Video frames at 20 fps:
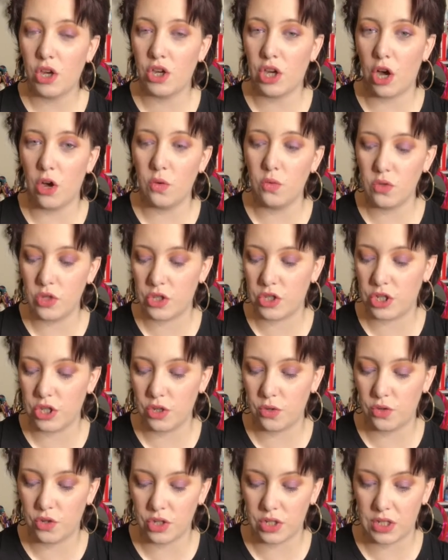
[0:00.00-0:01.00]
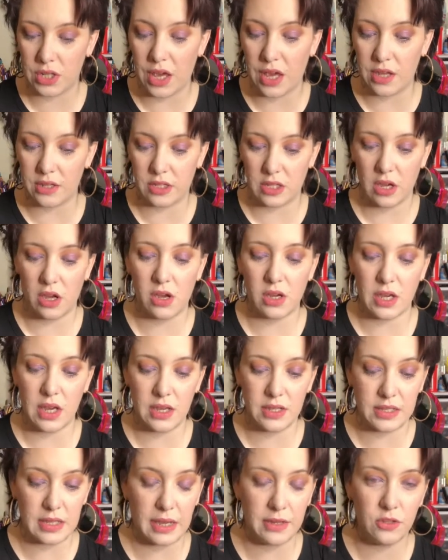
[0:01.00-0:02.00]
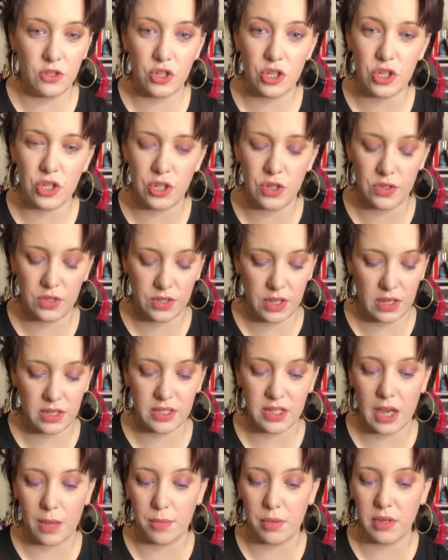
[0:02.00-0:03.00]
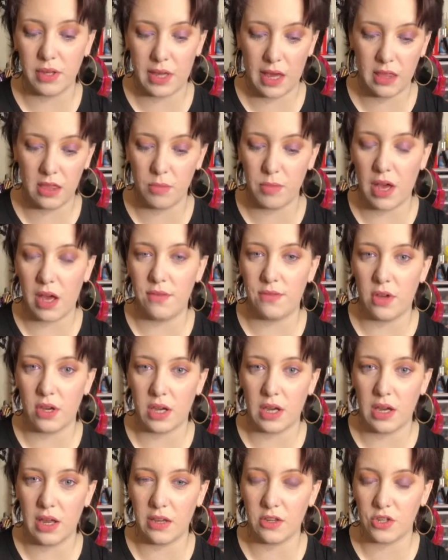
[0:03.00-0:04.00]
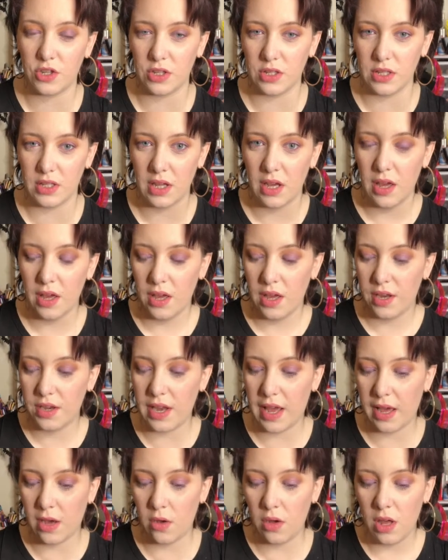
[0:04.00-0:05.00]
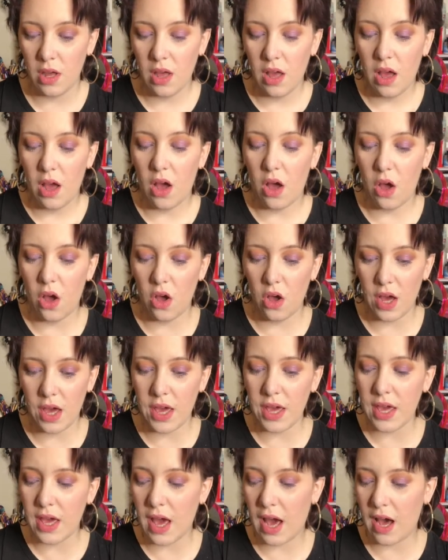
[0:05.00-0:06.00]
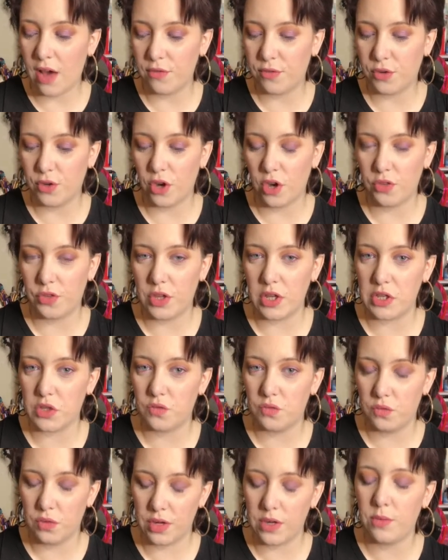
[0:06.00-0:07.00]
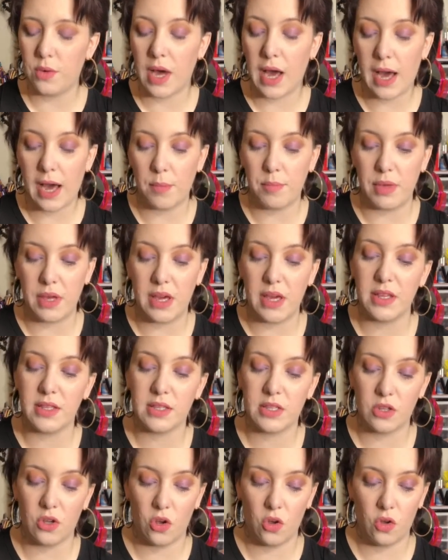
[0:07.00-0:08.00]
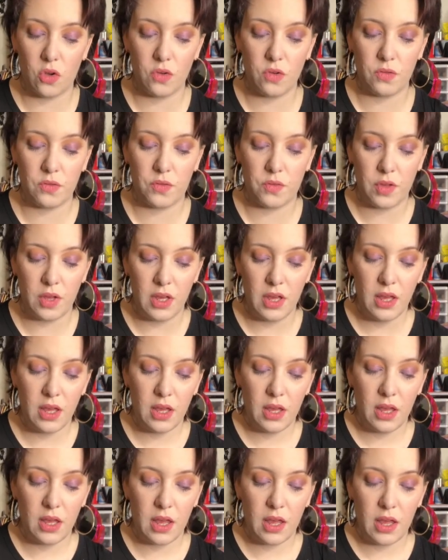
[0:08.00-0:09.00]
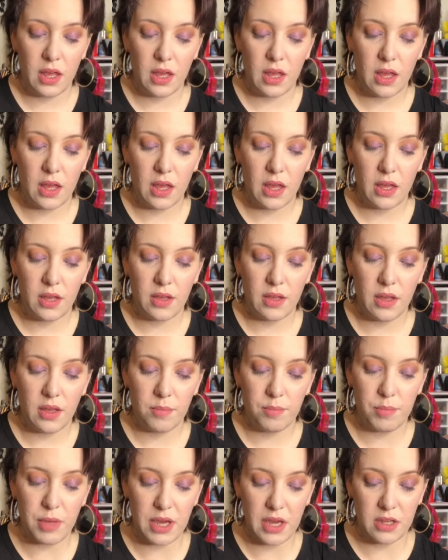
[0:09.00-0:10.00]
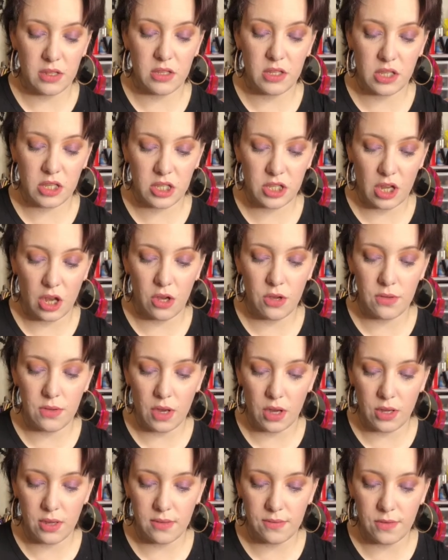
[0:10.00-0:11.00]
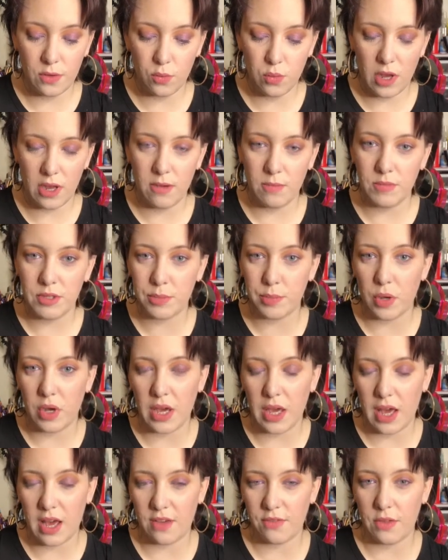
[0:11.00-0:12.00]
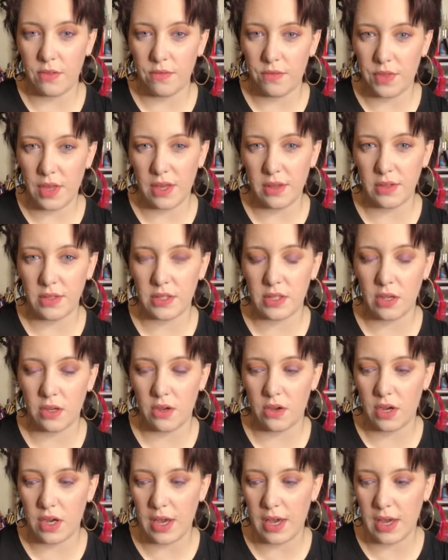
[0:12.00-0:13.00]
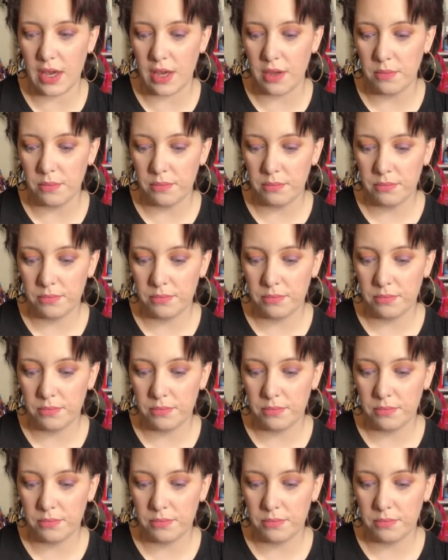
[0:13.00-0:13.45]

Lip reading: goals to just hit targets and just use things up and get them out of our collections. Now, I have got this real habit of being so overwhelmed by having things that I